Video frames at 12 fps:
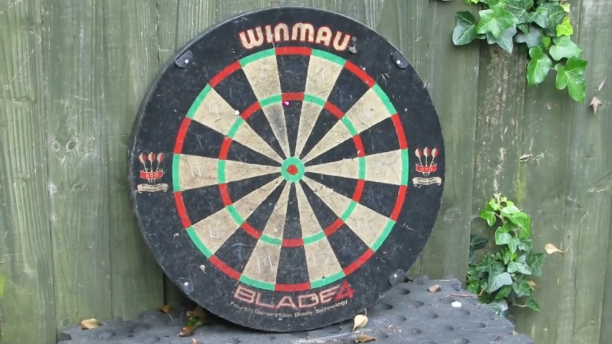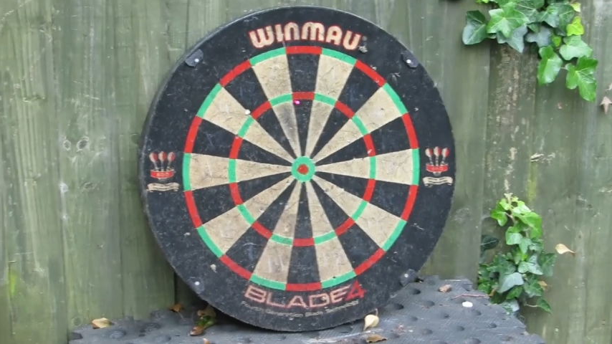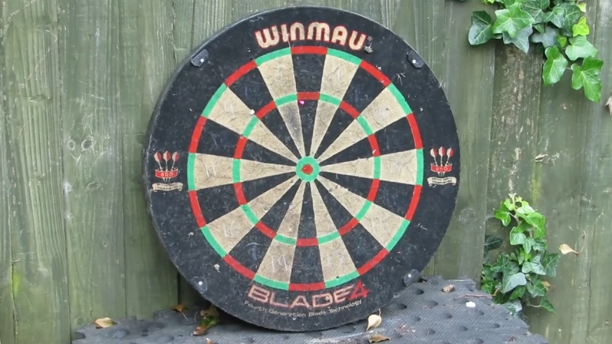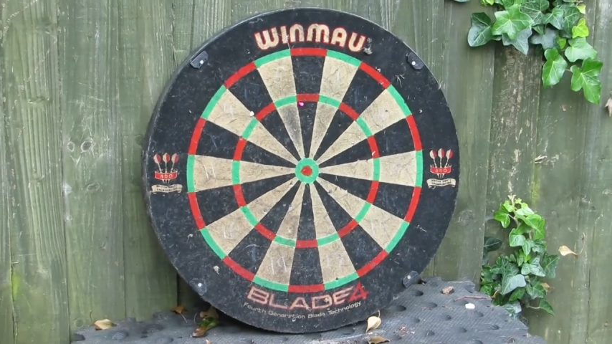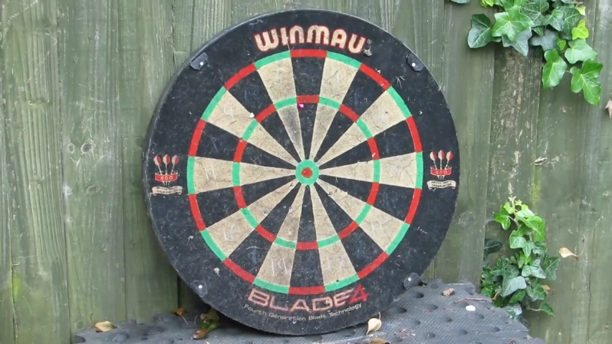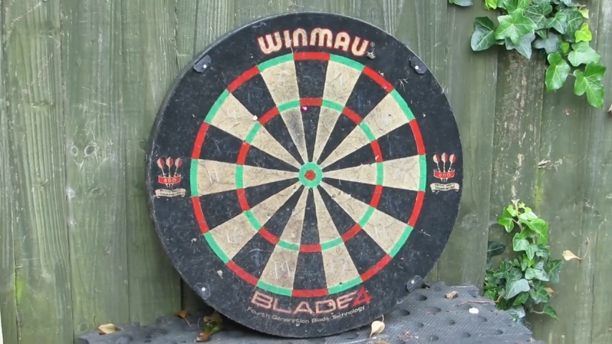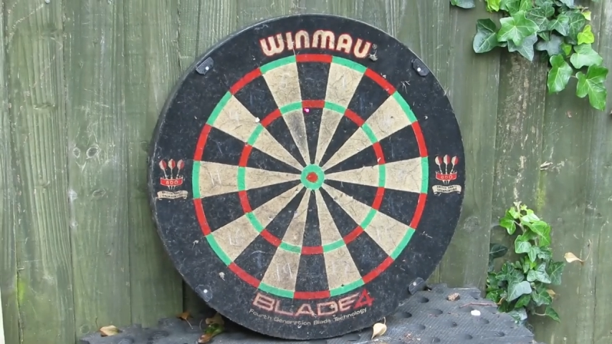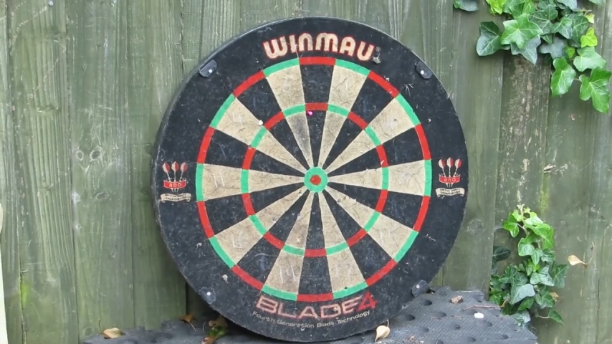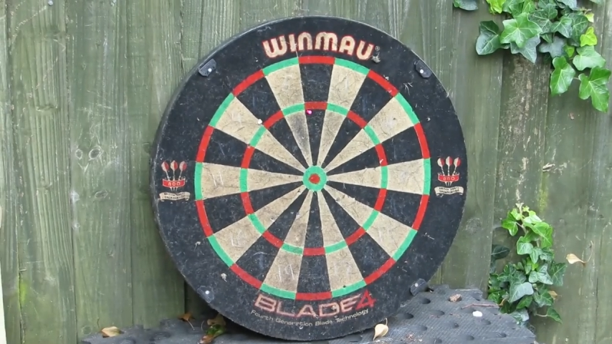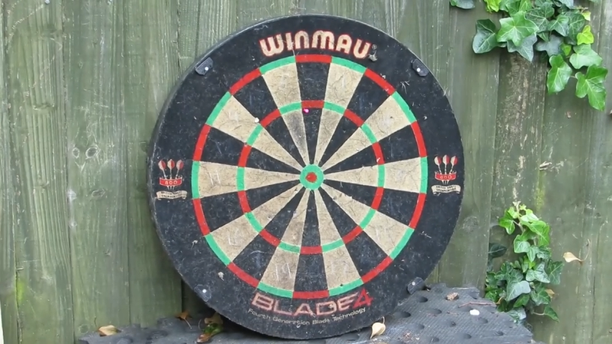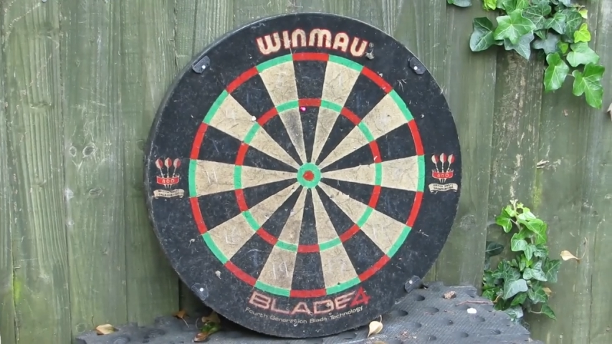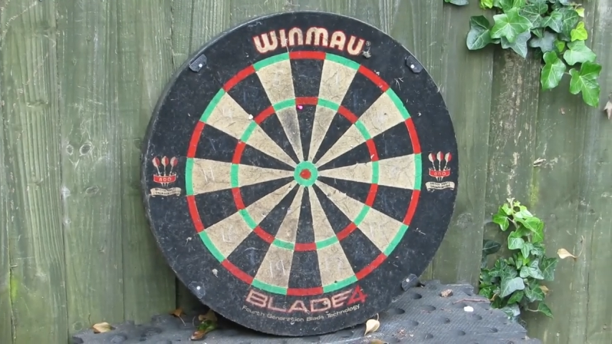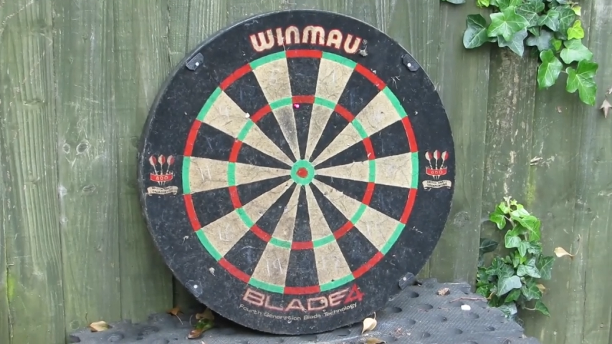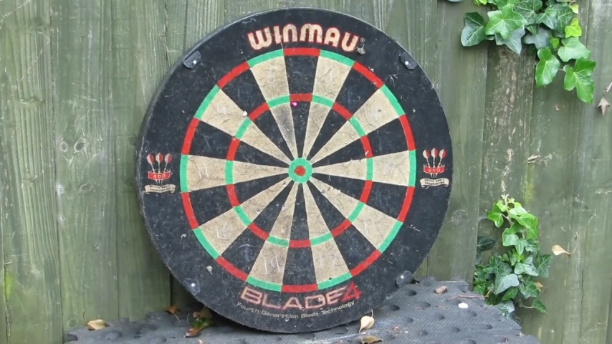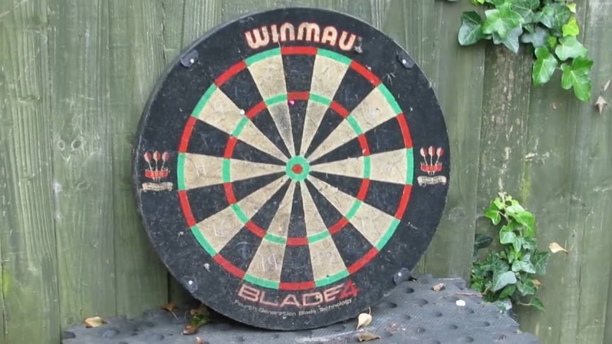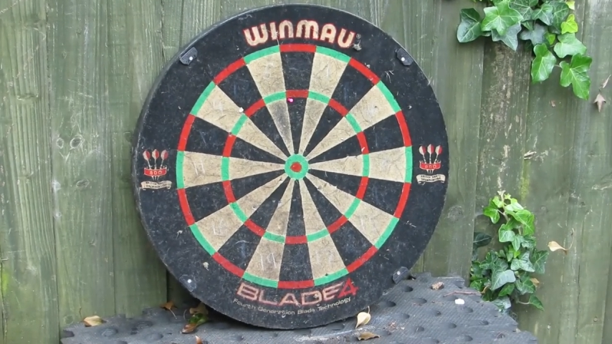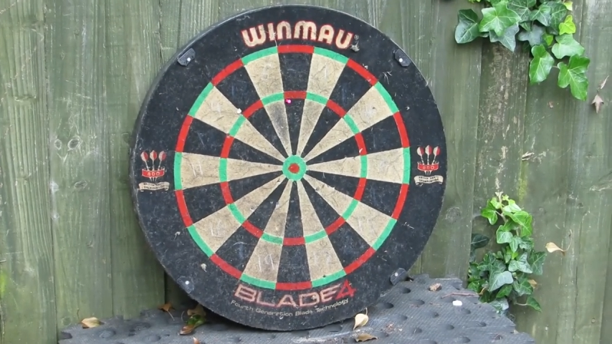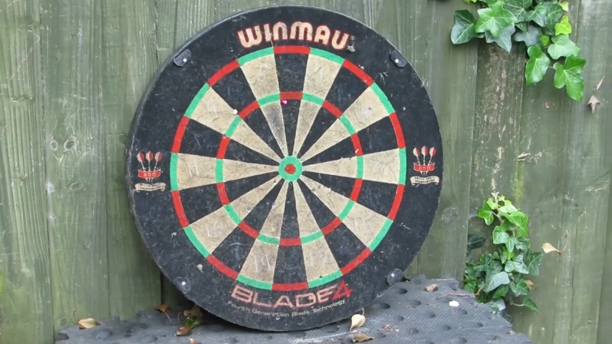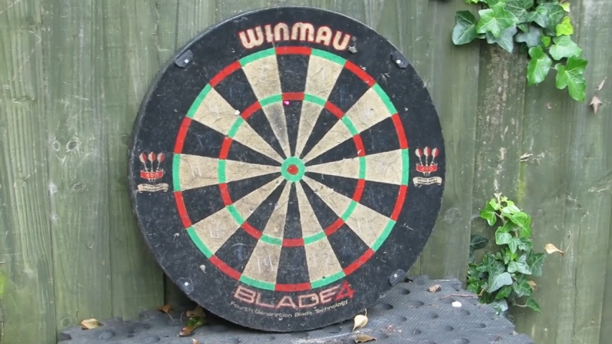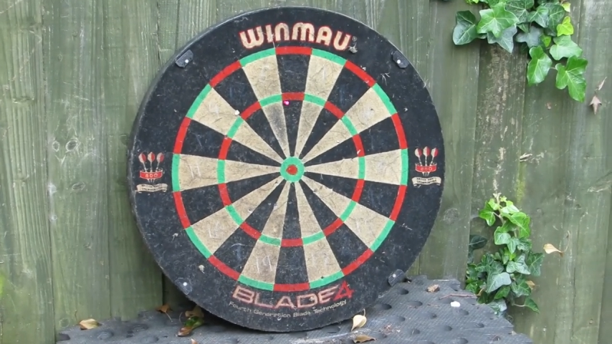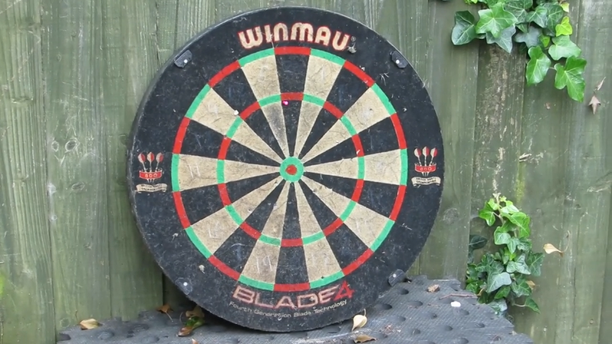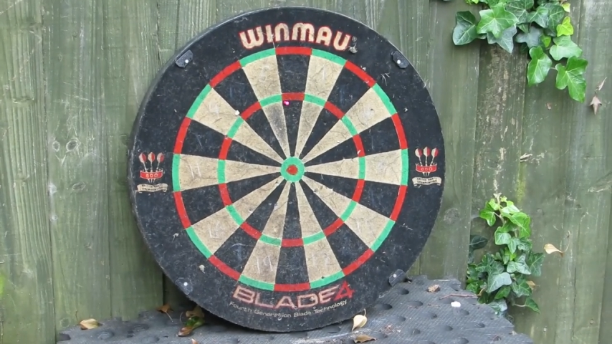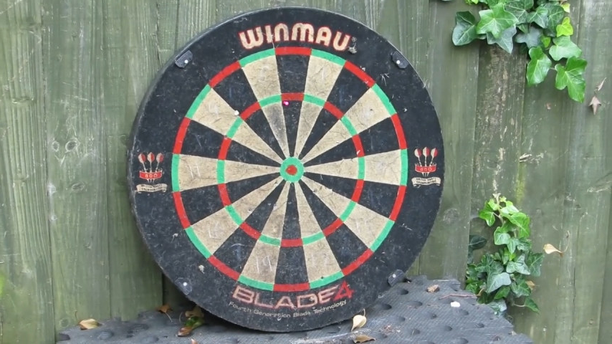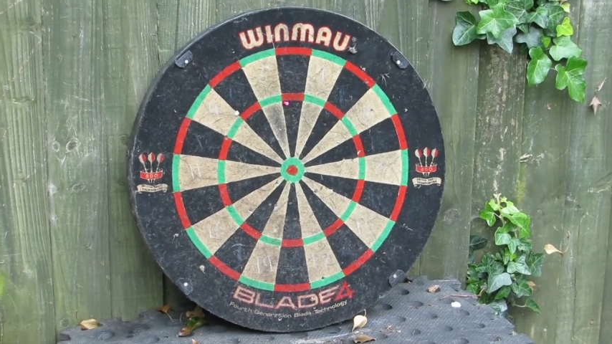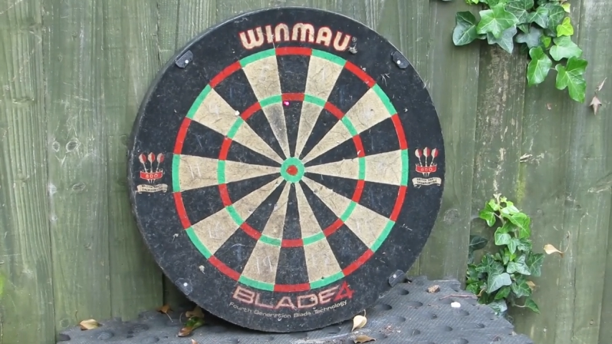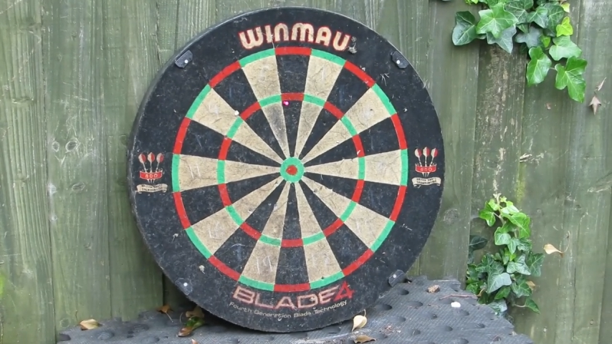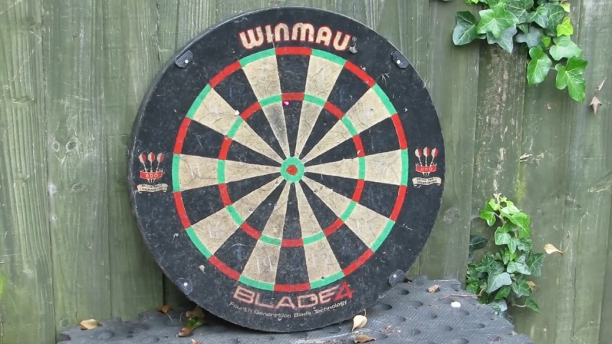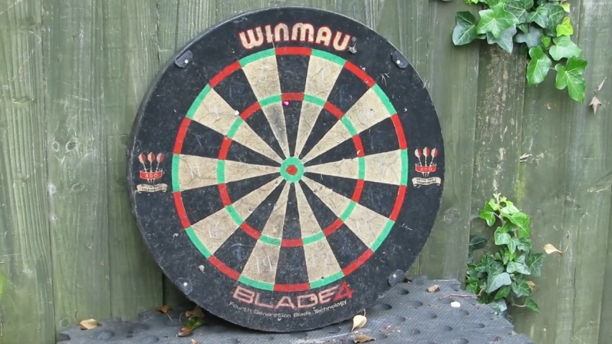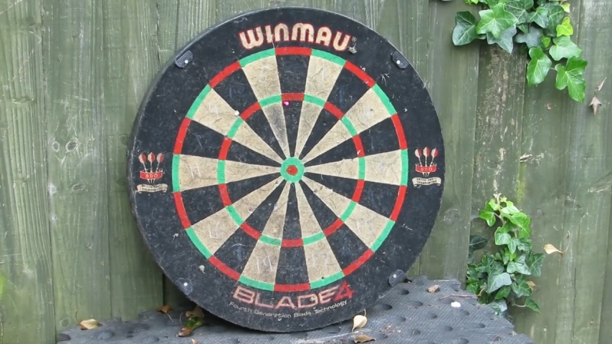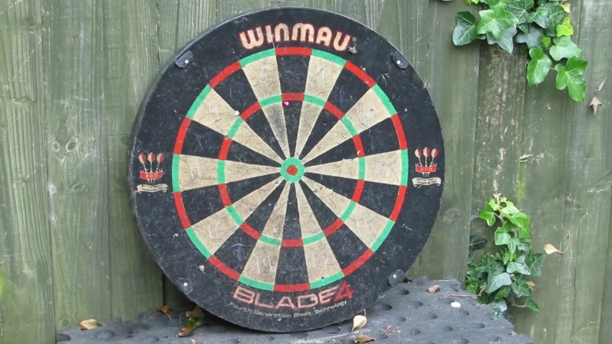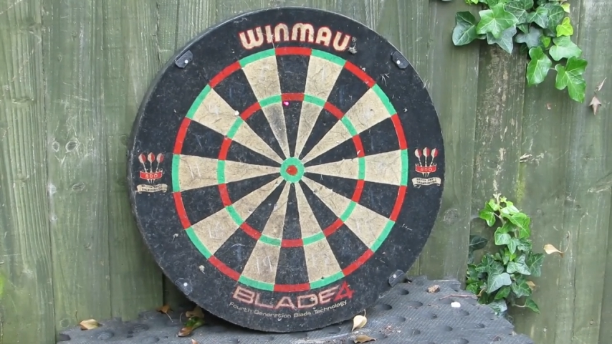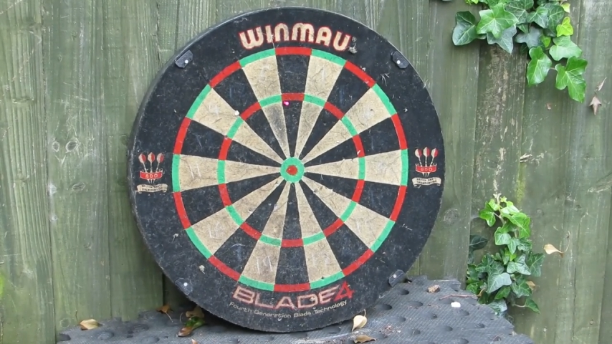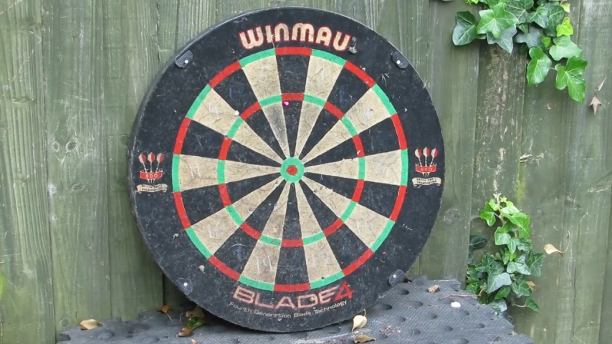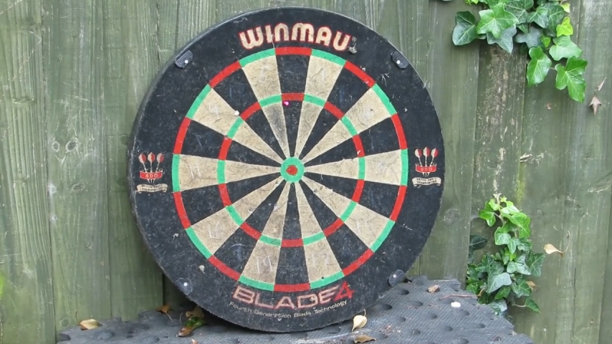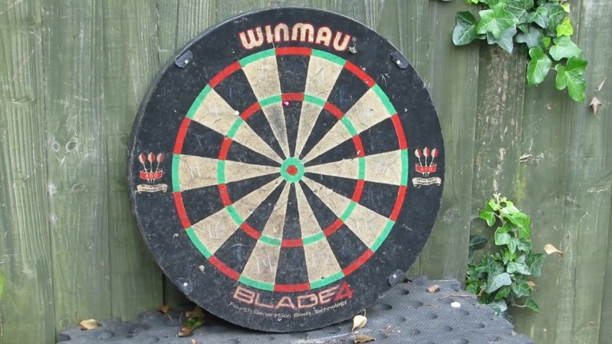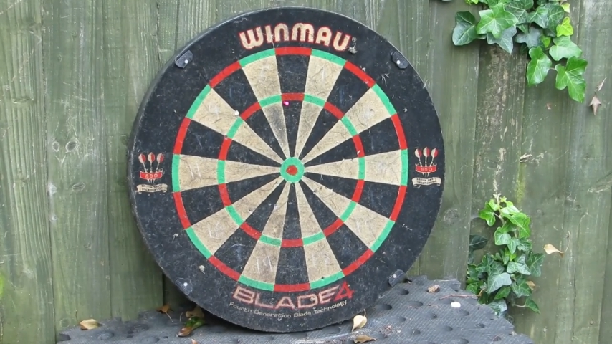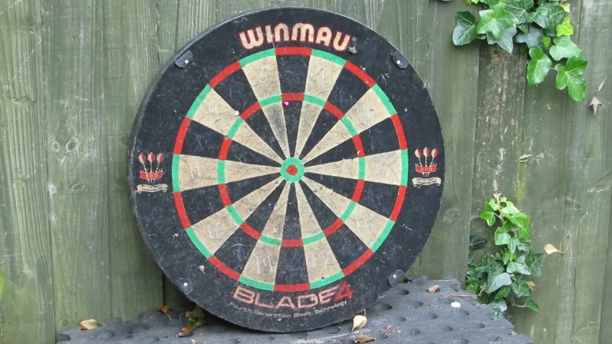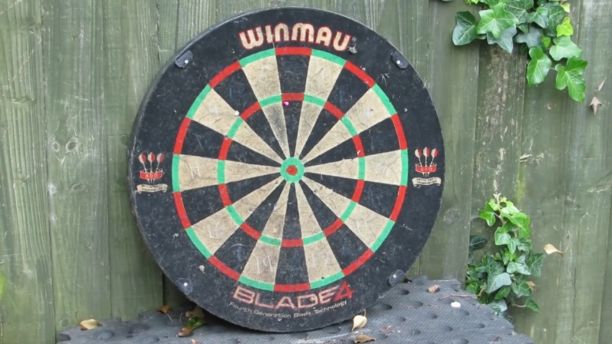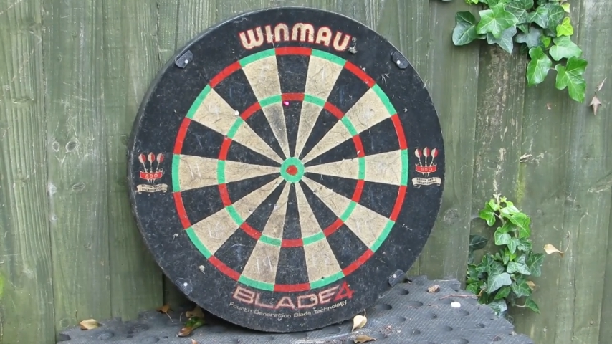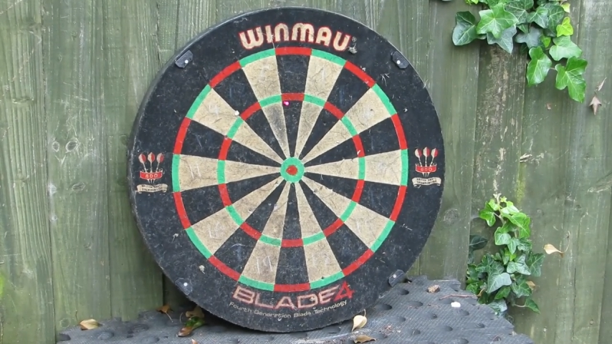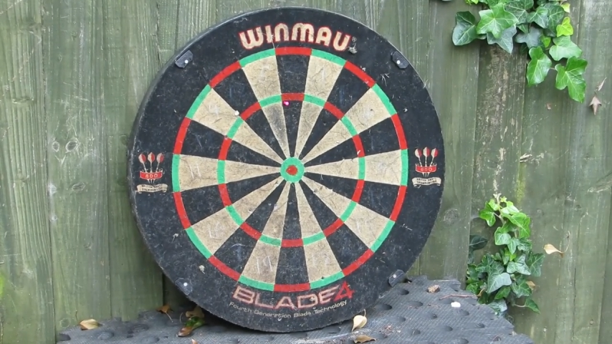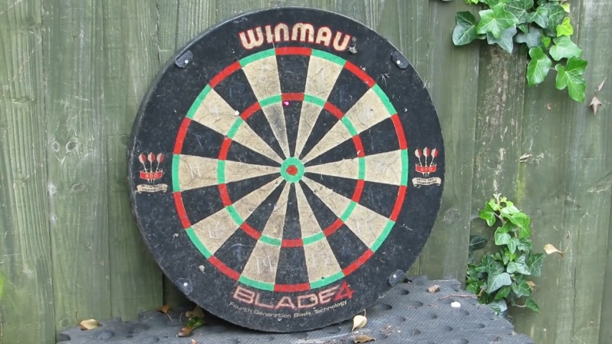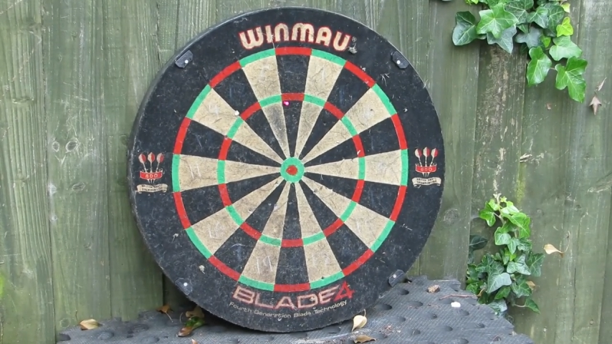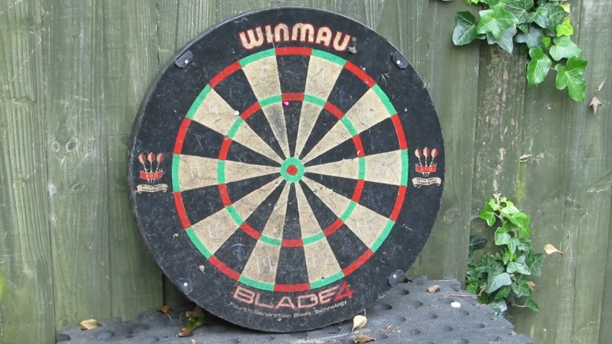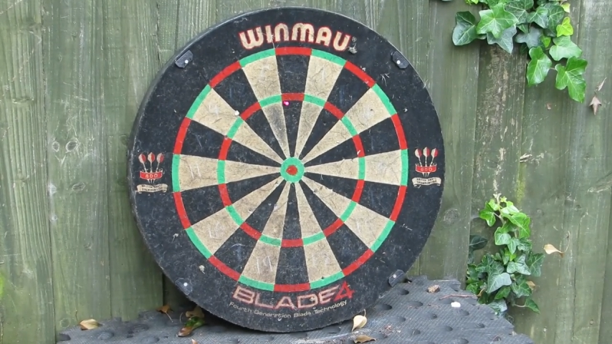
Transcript: (no speaker visible)